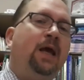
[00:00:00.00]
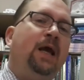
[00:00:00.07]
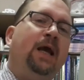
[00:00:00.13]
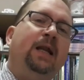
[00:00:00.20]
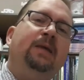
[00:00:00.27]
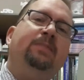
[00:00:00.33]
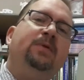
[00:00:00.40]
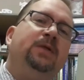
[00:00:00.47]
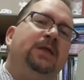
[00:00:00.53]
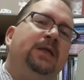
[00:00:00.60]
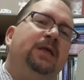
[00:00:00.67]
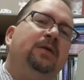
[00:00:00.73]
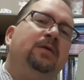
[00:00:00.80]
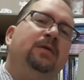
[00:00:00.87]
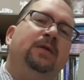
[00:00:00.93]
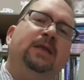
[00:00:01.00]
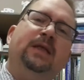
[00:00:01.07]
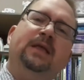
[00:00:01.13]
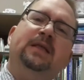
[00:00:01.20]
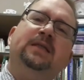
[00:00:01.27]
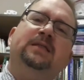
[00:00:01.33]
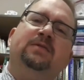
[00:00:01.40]
any particular
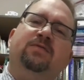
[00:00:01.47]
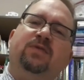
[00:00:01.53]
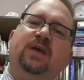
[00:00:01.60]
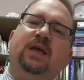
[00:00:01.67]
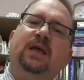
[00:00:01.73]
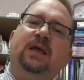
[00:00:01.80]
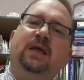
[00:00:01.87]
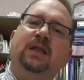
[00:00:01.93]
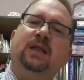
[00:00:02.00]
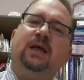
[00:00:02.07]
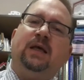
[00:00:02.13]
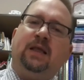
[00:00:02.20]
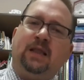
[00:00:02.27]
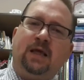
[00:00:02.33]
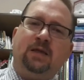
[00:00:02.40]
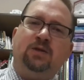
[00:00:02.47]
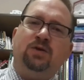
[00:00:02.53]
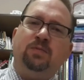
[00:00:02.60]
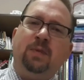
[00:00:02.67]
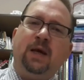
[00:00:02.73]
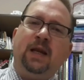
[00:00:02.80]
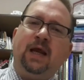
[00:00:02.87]
needs of healing that
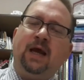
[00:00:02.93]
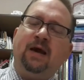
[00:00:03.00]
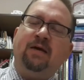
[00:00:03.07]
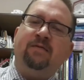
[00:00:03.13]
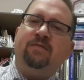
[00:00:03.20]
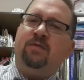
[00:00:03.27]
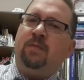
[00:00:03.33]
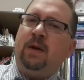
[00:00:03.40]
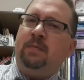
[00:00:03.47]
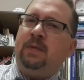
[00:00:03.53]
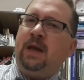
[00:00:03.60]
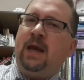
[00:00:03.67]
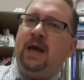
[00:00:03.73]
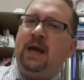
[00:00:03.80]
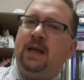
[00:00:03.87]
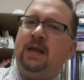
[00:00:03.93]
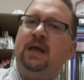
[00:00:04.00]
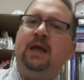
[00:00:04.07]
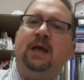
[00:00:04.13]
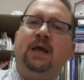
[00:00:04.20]
you might have or might be had